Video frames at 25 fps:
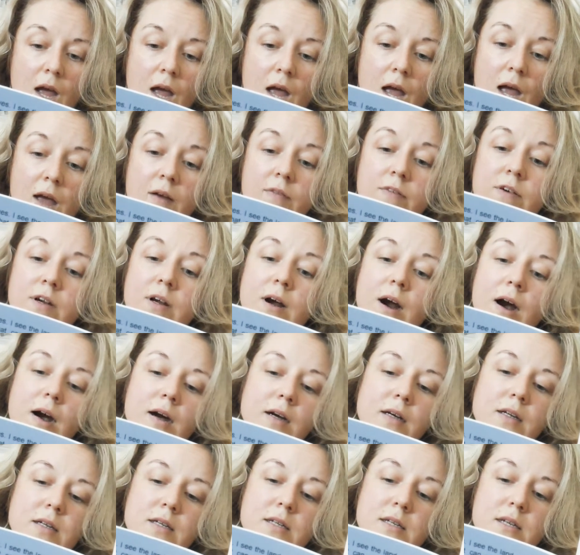Every
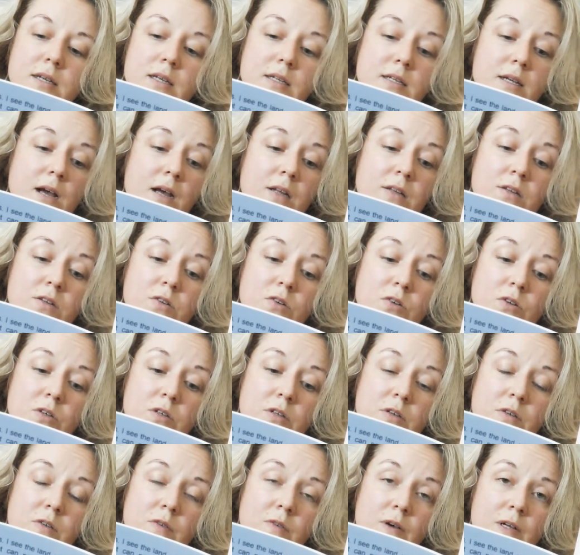artist is
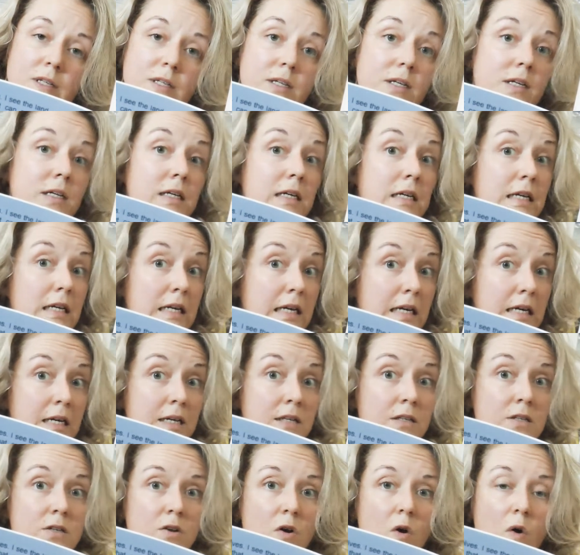uncertain whether
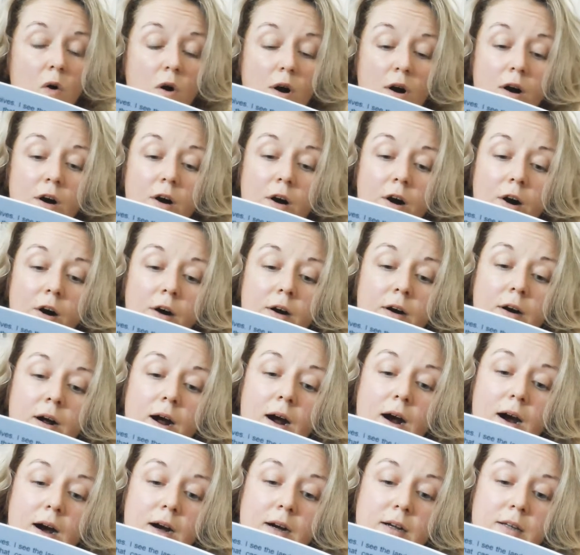his or her
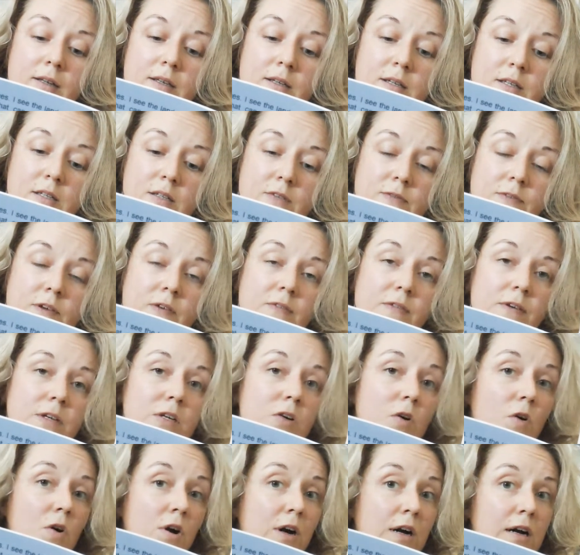art is
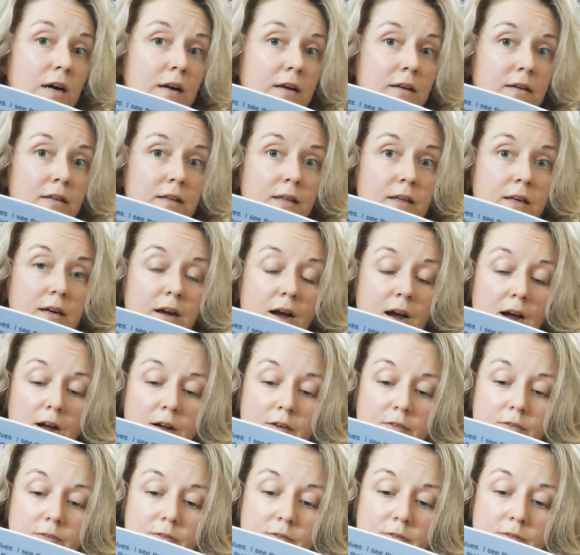vivid or real
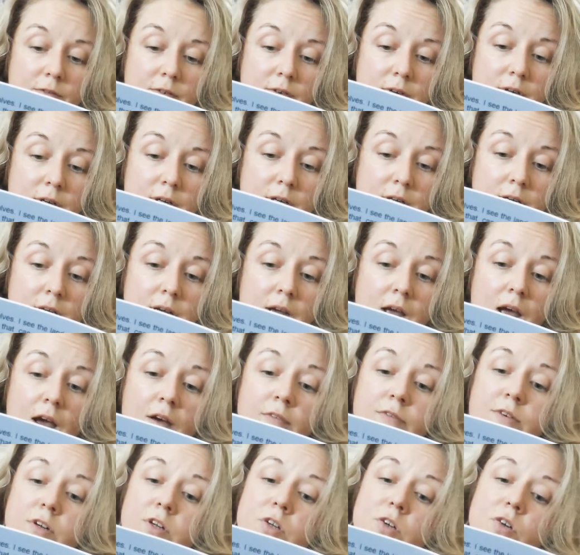enough.
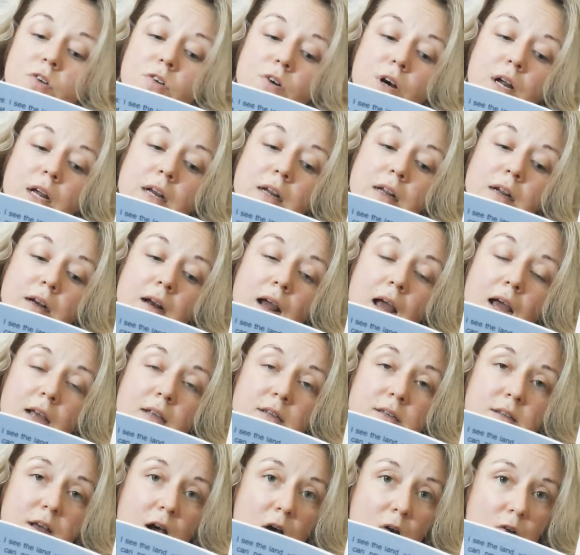Every Ukrainian
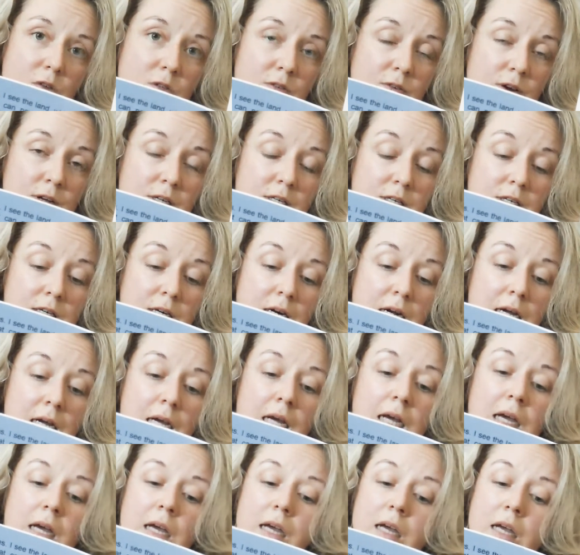has doubts whether
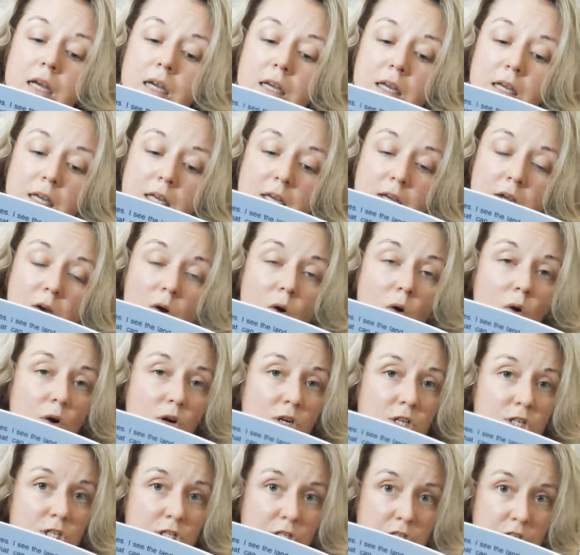he
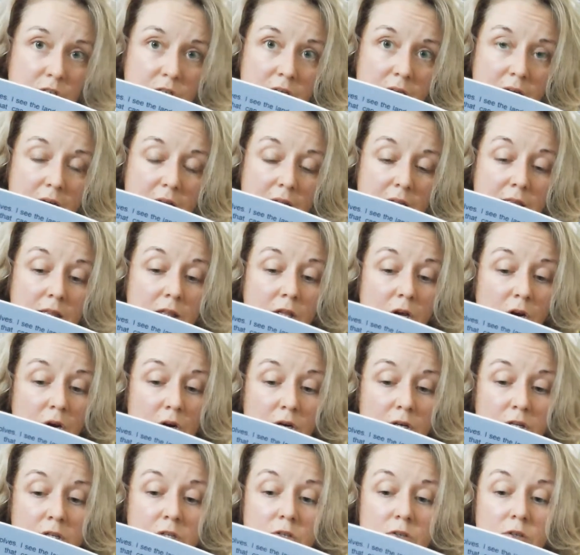or she can
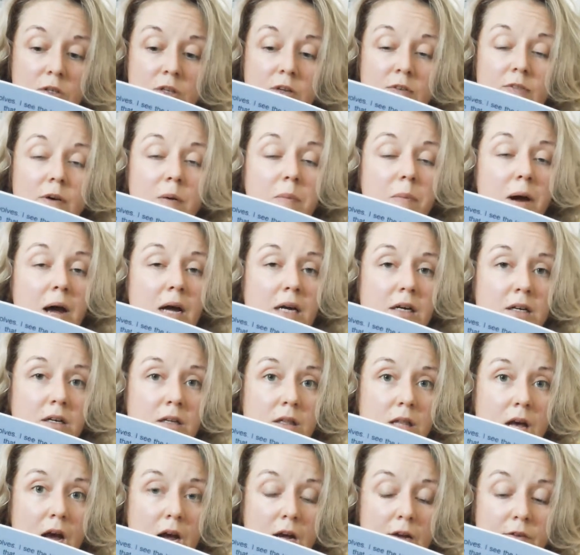learn to live a better
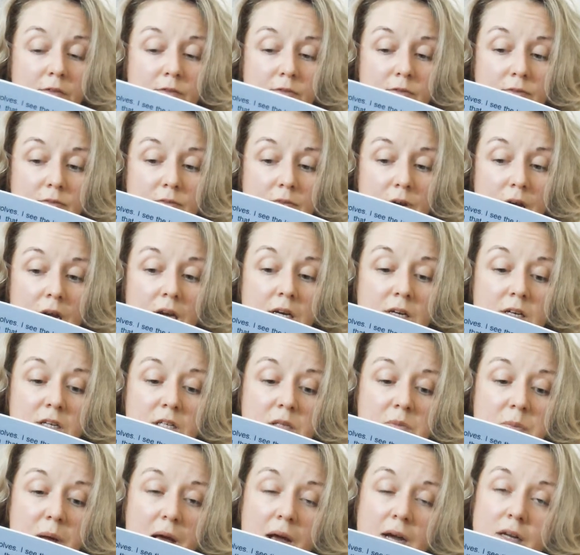life and
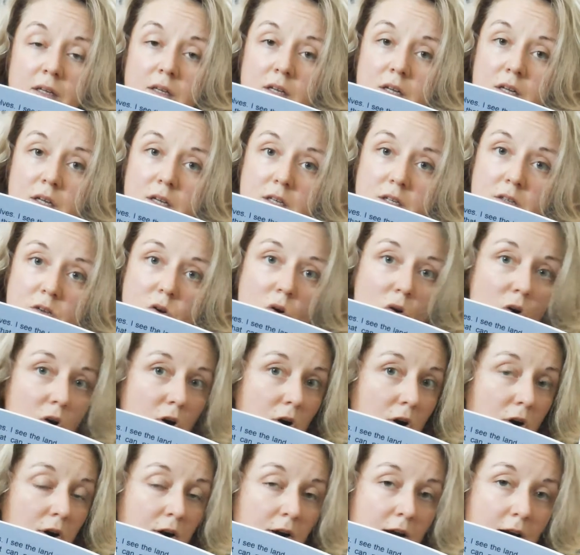respect his or
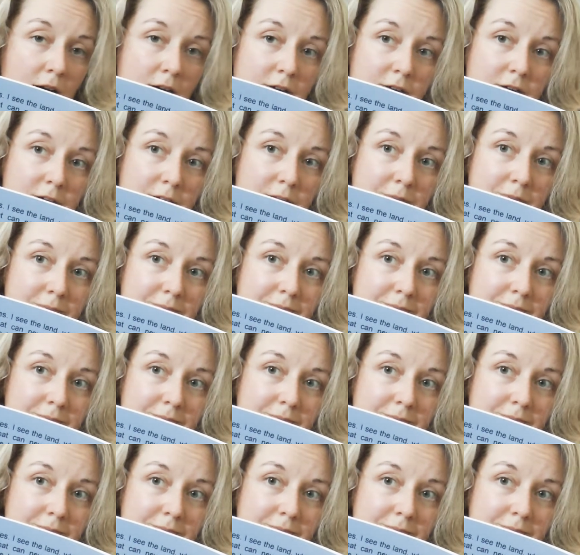her country.